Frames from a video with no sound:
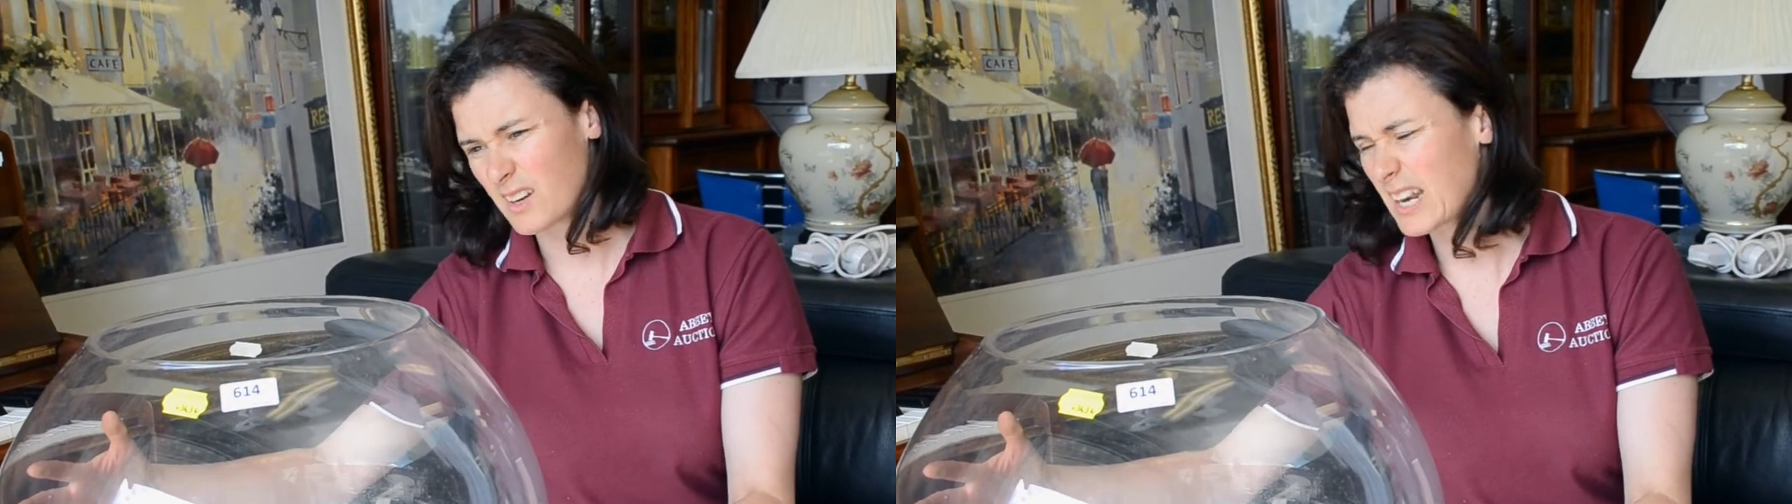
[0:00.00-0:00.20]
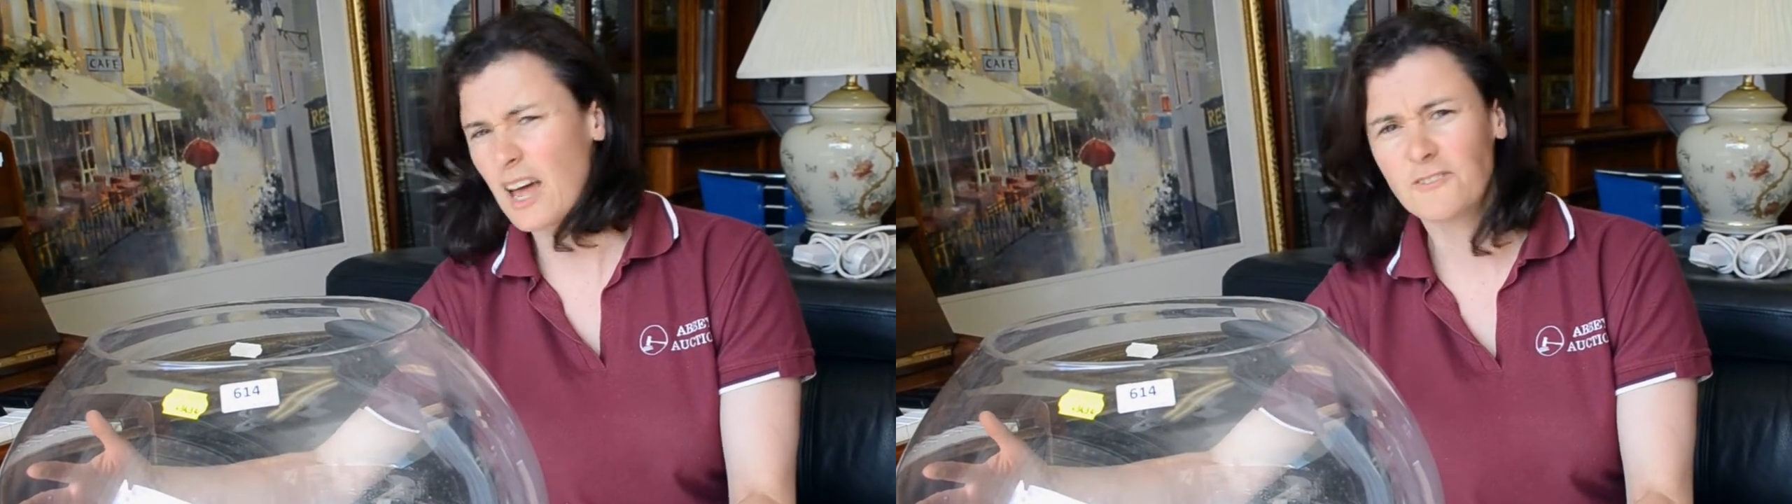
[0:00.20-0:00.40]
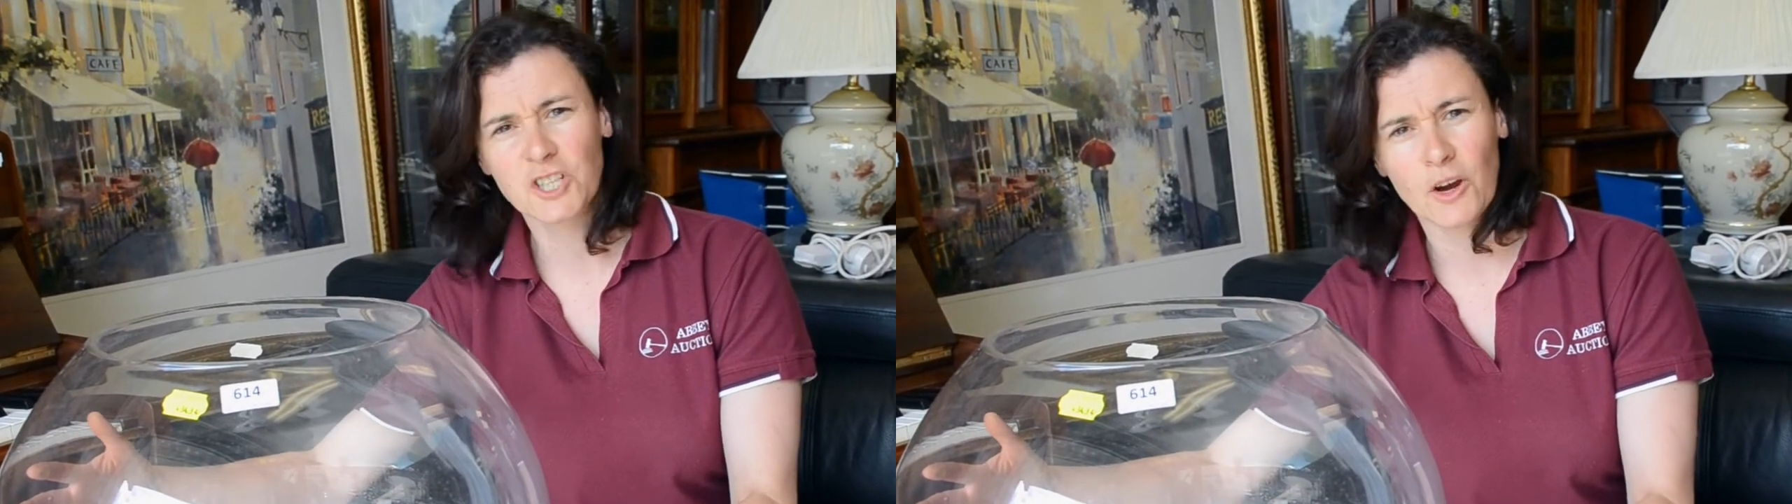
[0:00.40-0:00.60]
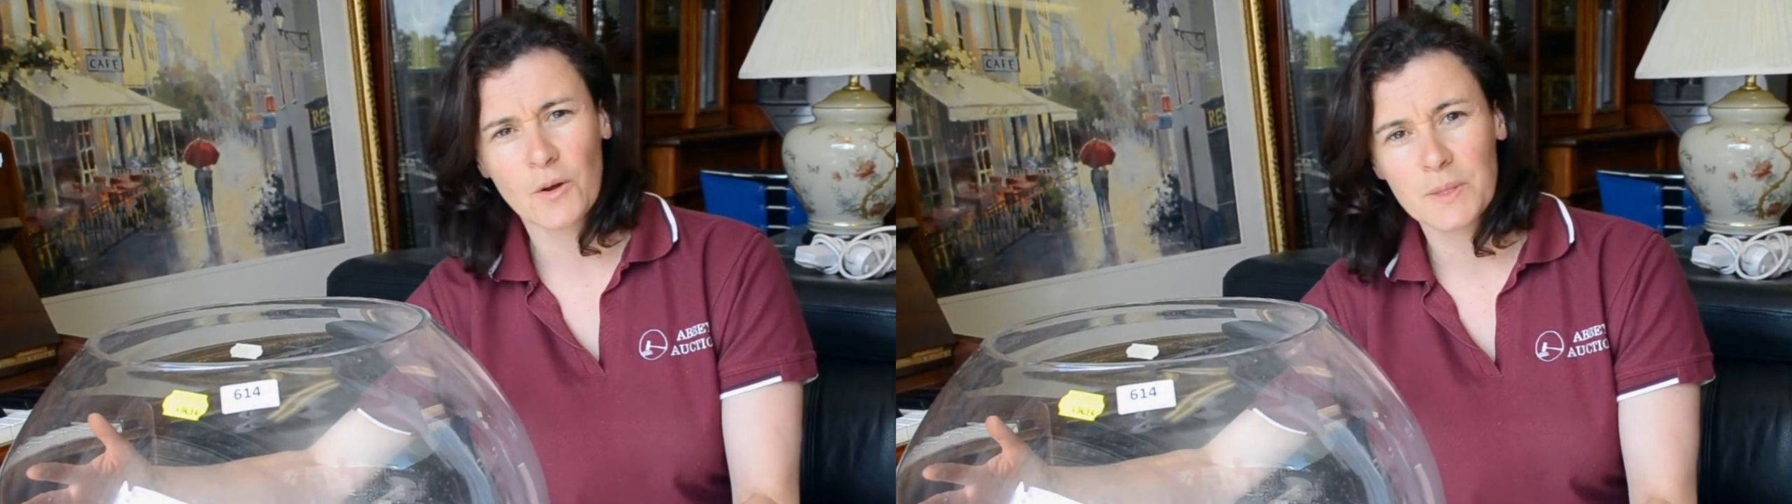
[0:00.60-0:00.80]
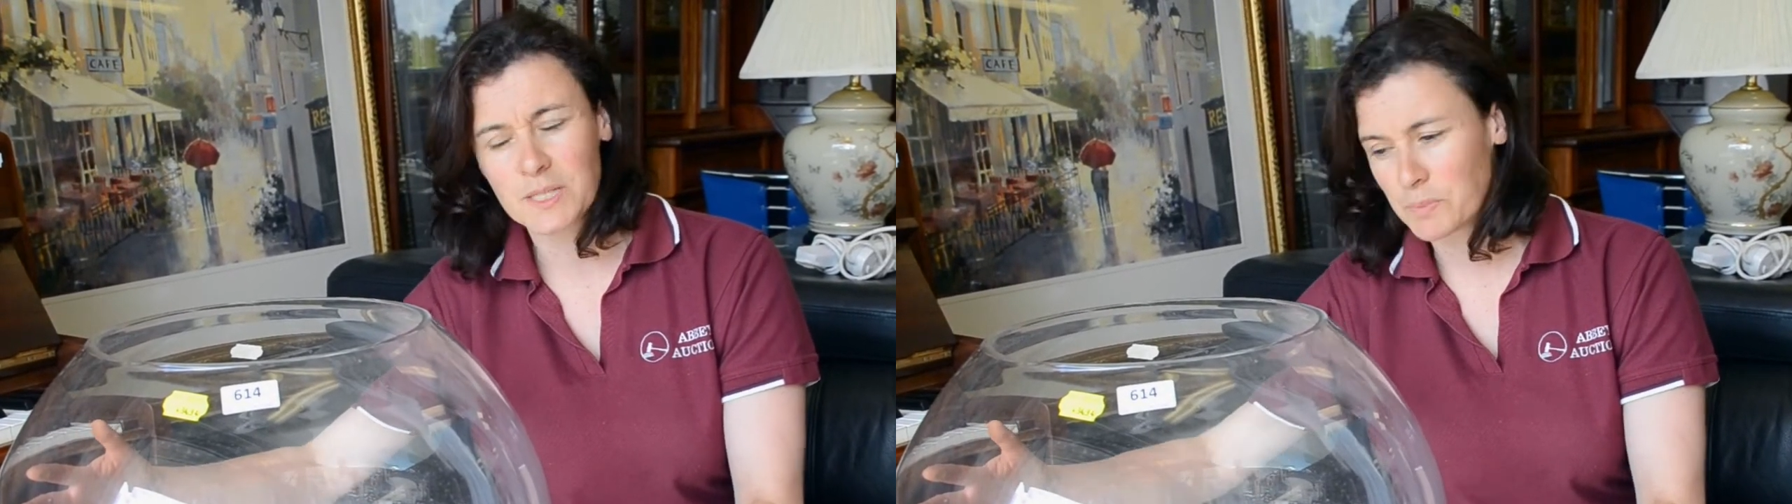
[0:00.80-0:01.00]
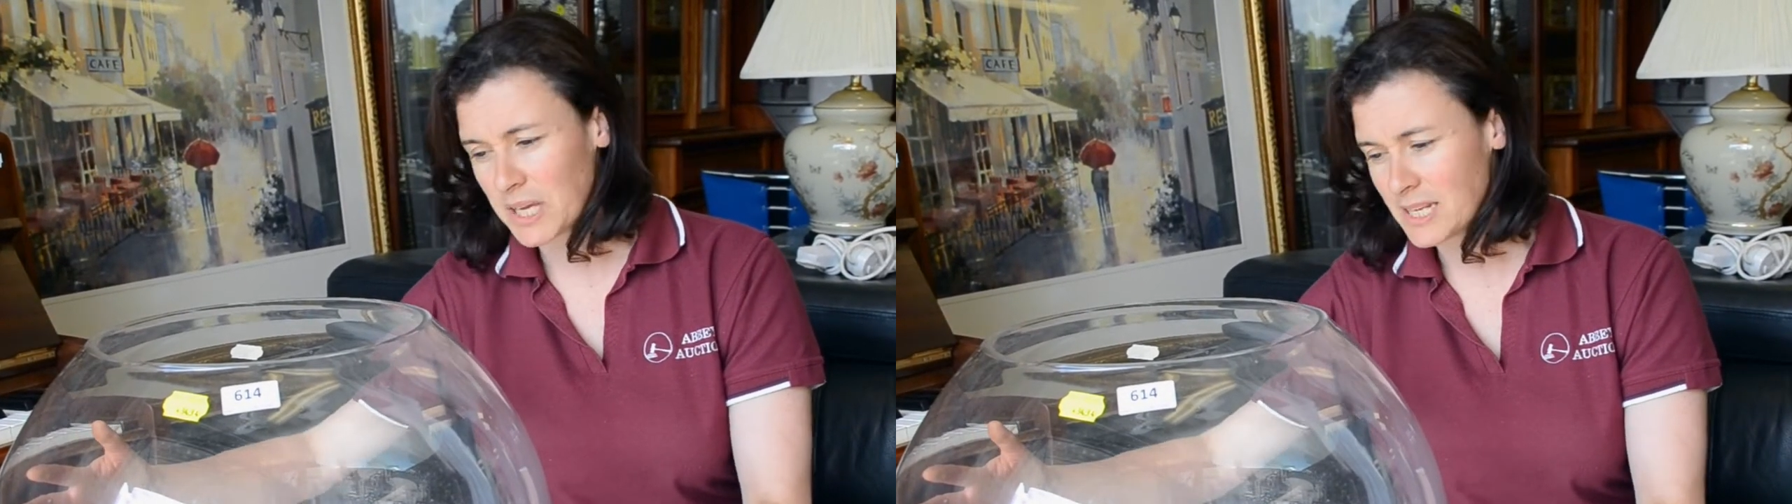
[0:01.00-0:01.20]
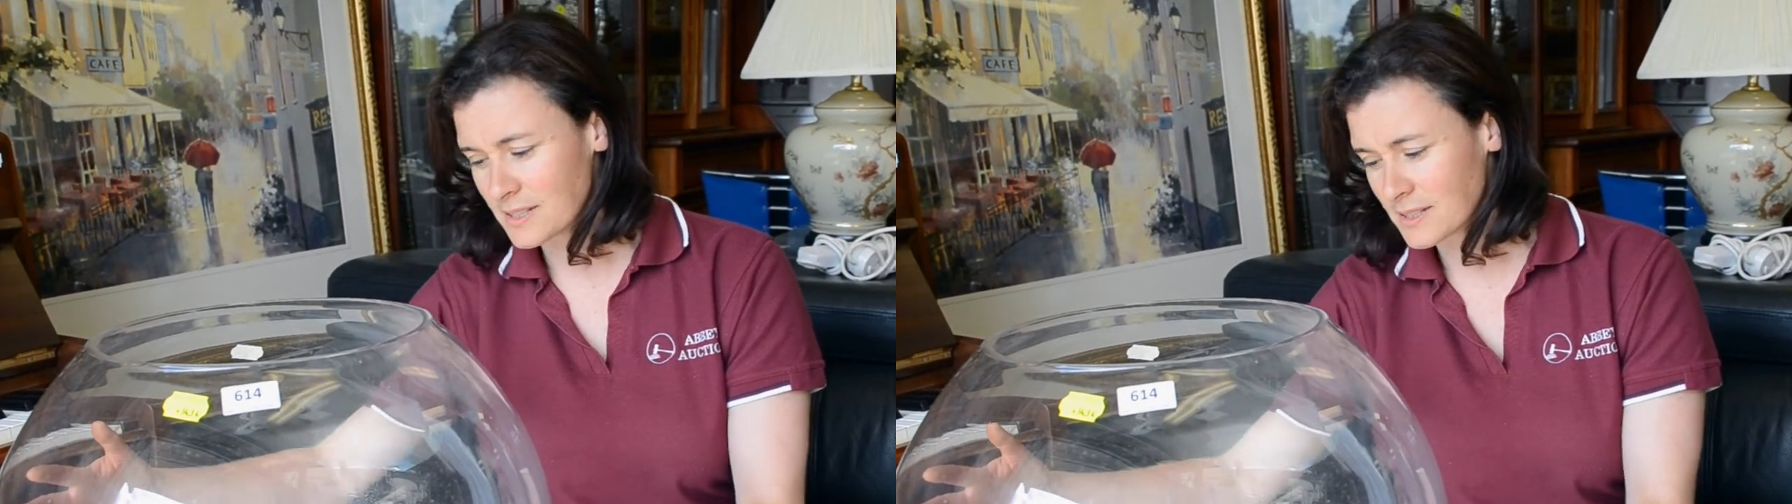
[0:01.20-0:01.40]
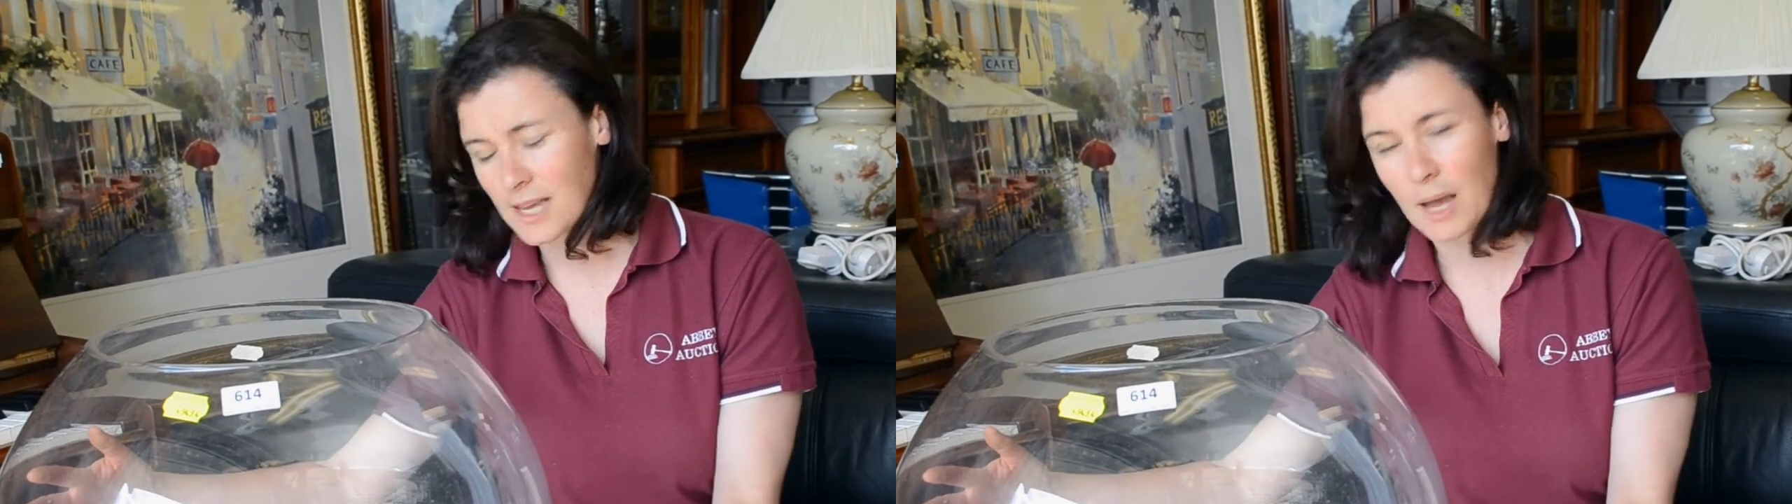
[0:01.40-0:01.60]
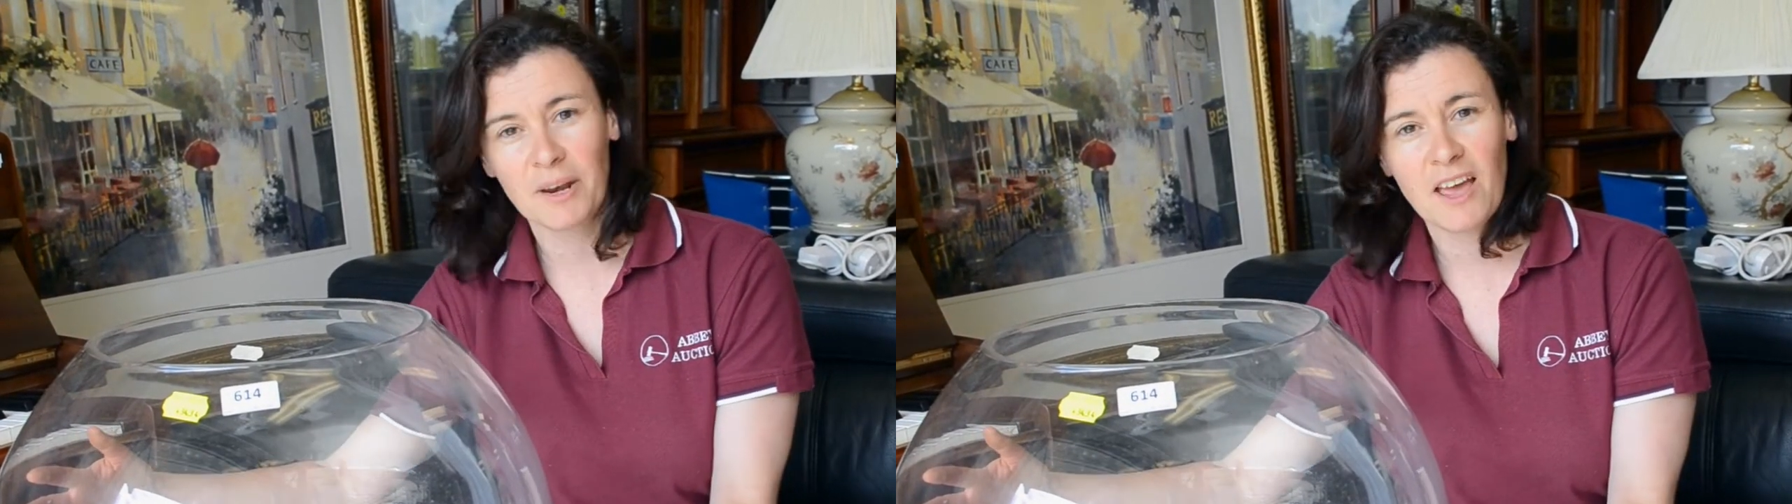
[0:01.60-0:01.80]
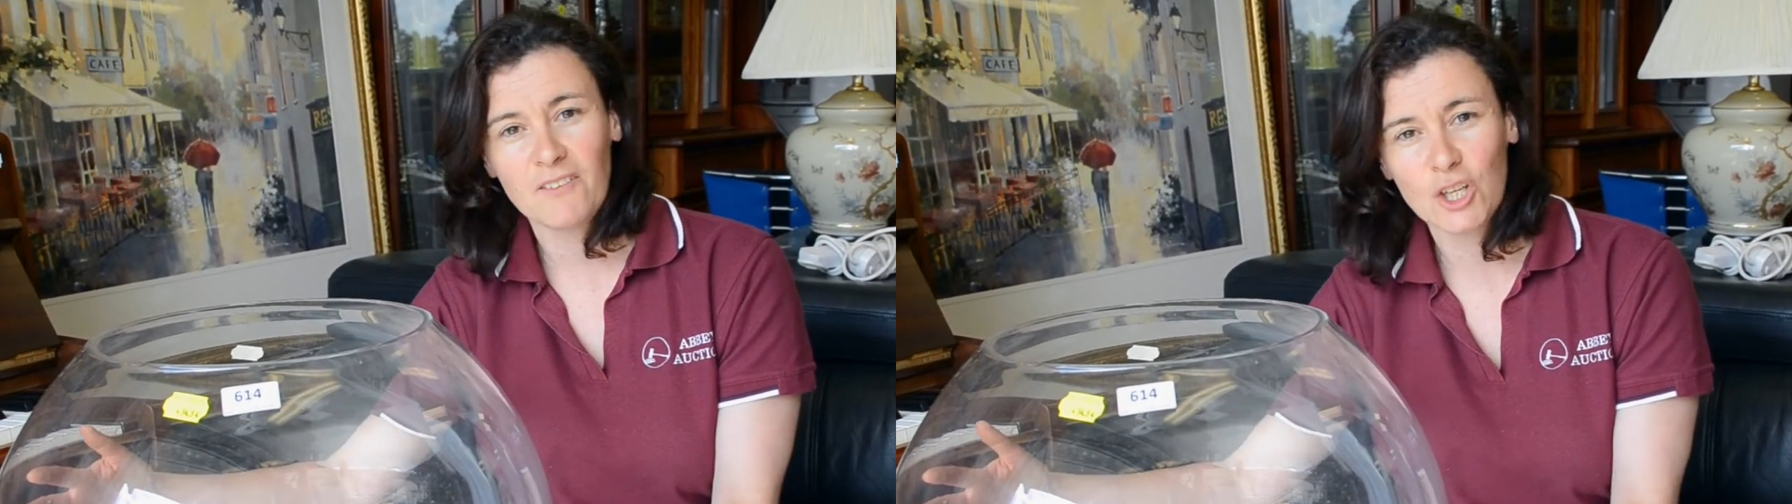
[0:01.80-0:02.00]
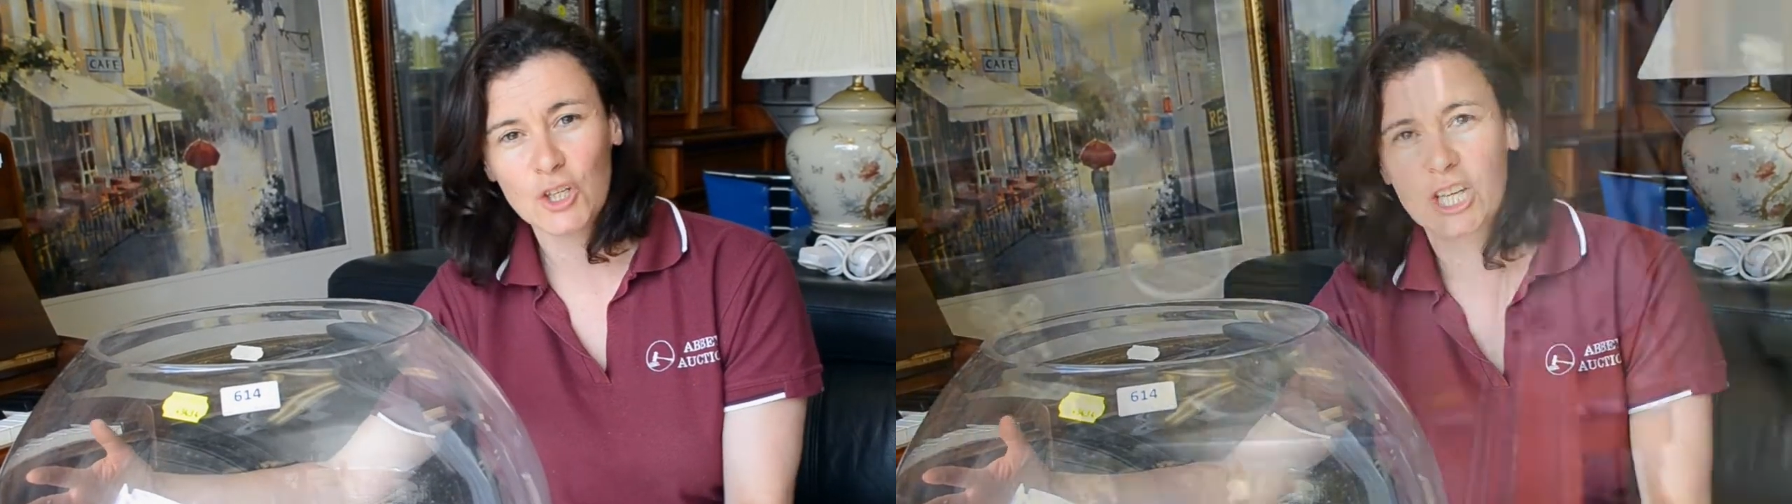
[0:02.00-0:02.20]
Love to own this piece. Come and have a look.